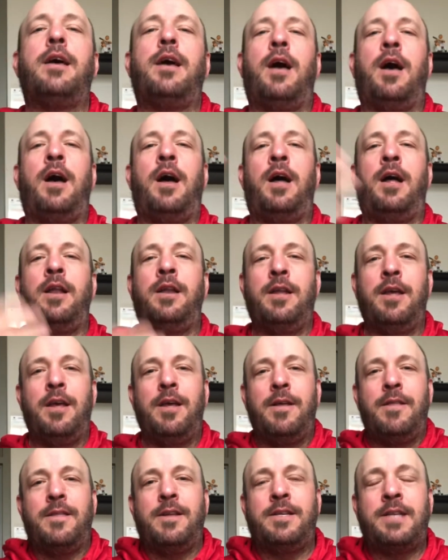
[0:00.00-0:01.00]
on
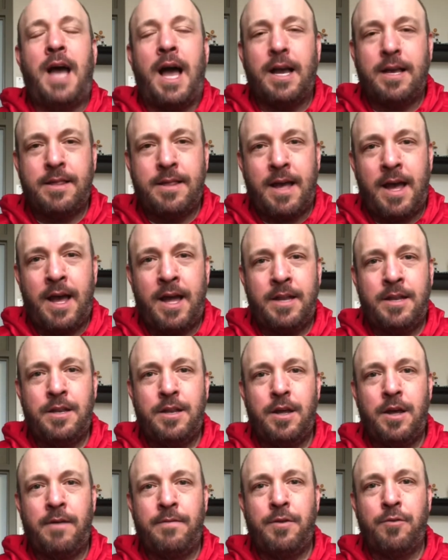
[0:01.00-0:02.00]
the dock side
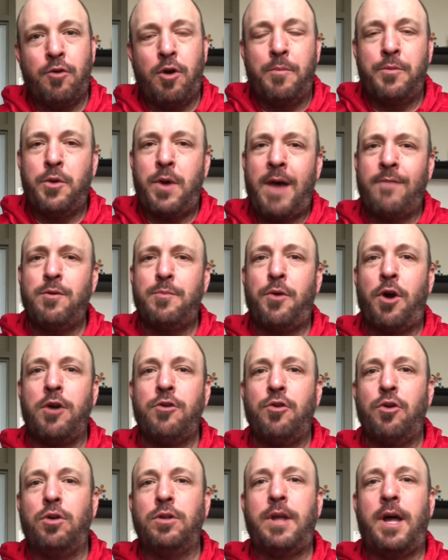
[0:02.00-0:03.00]
of the rope. So have your partner
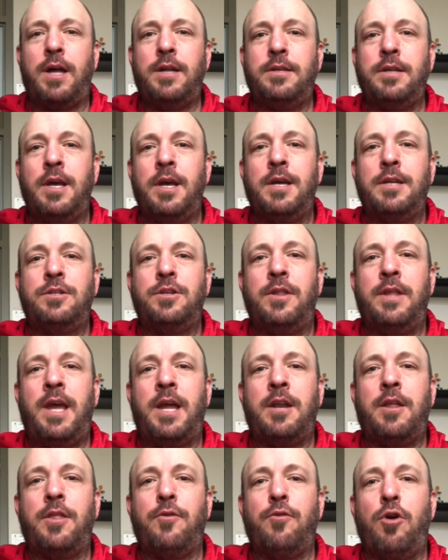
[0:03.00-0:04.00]
hold on to the end
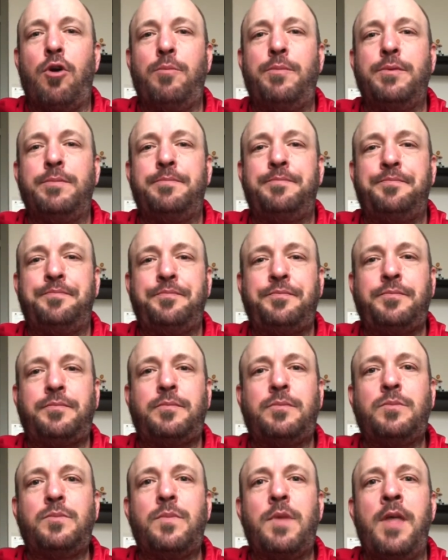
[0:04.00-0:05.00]
of the rope,
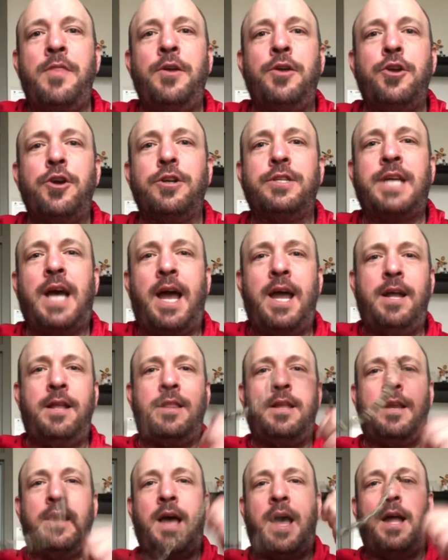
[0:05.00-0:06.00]
and then you're tying the
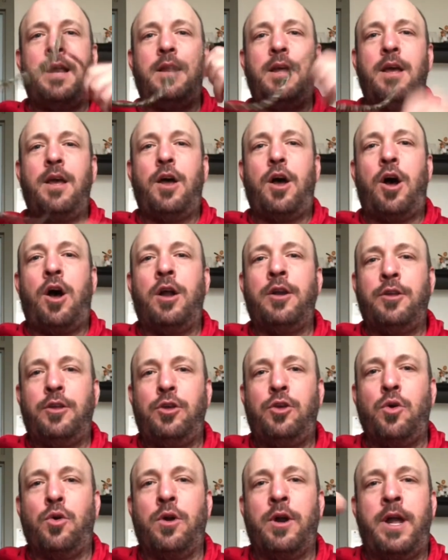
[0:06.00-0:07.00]
knot on
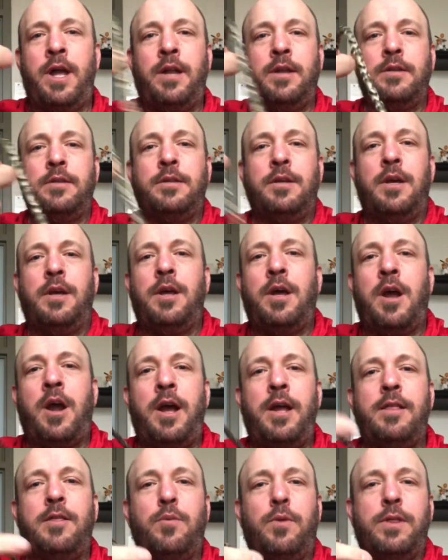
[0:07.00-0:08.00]
your end. All
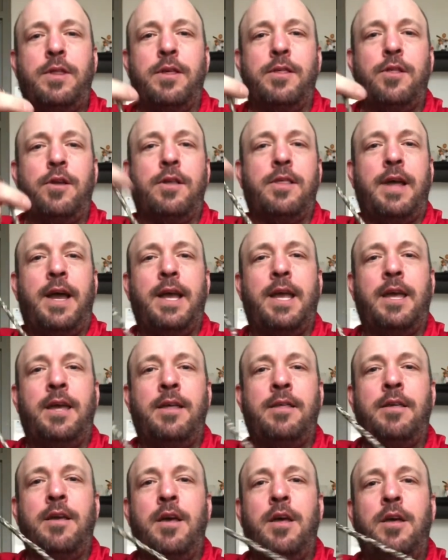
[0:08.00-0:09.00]
right, so what this looks like
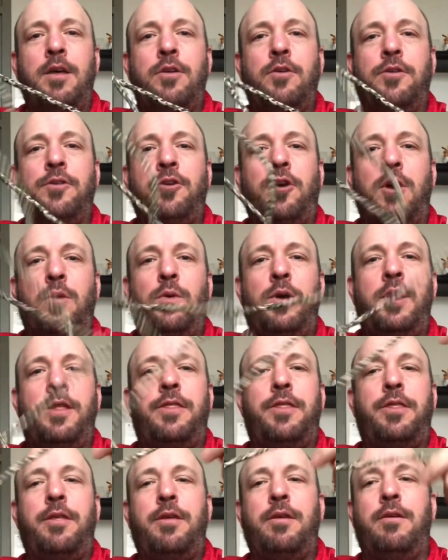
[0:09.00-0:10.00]
is you'll start
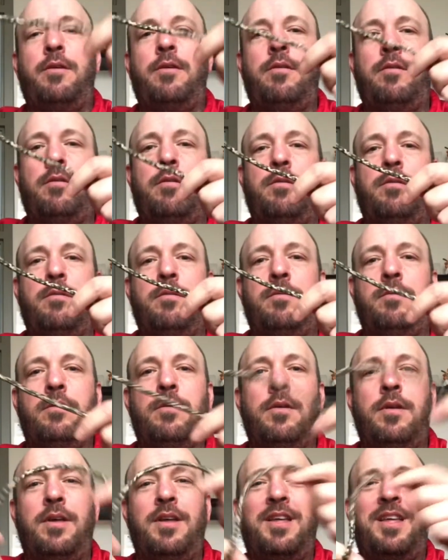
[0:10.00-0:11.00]
with
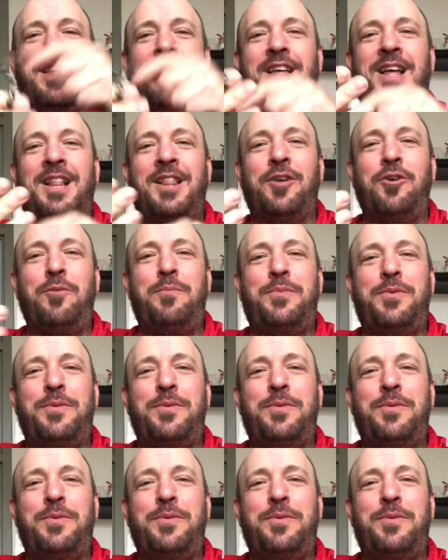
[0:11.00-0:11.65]
a loop.